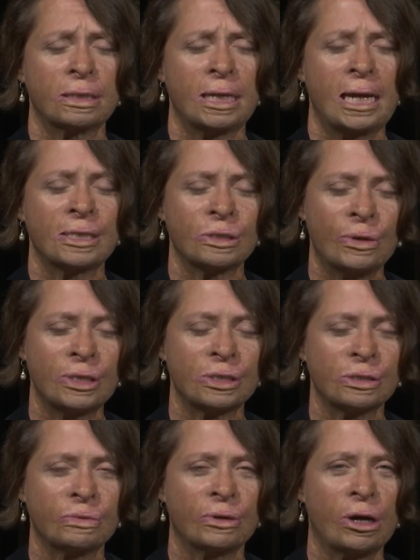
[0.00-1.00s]
ask
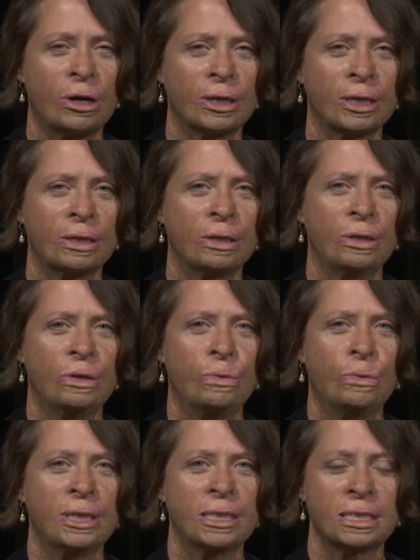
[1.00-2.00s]
questions regarding
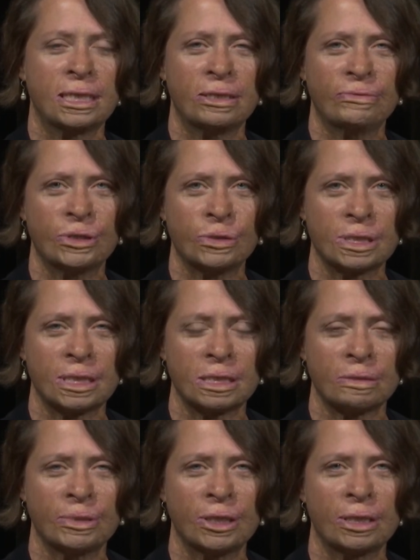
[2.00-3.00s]
what is the individual's
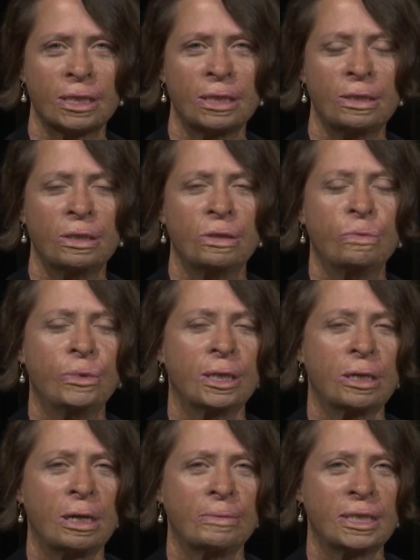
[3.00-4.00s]
disability, what
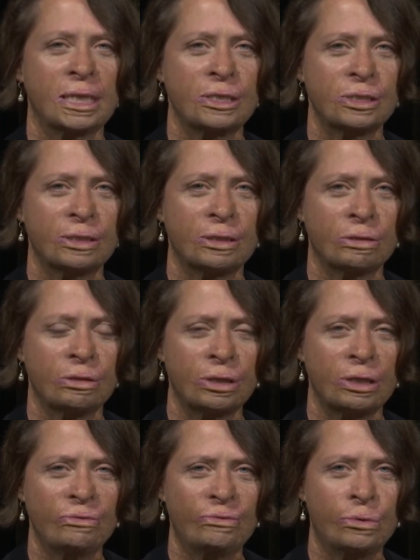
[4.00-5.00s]
accommodation they're
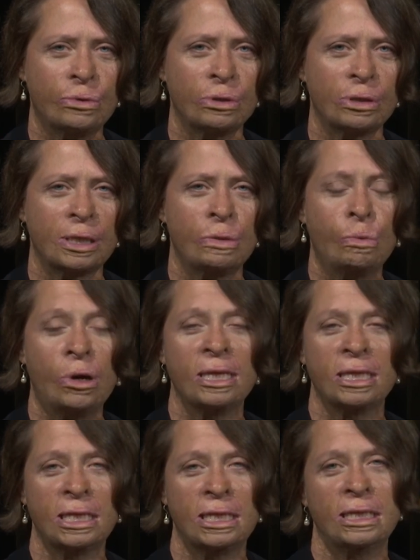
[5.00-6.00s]
looking for, and why
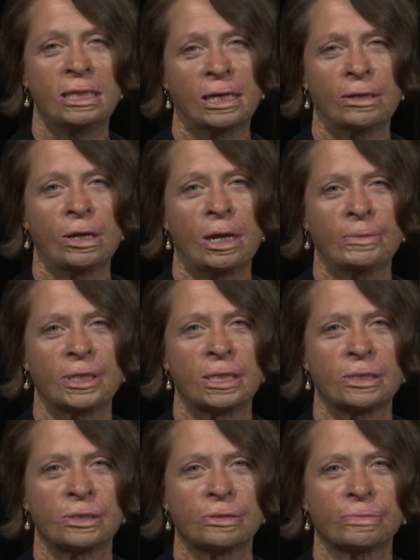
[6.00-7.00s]
they need that
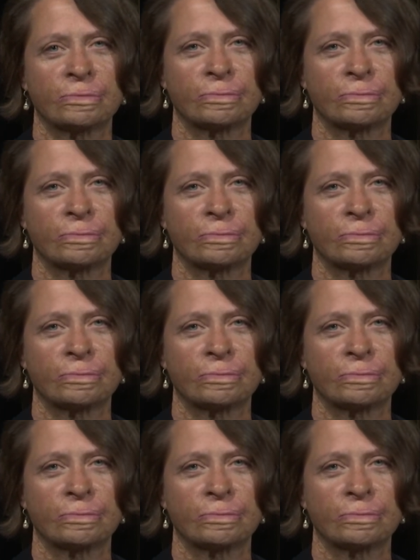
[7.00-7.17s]
accommodation.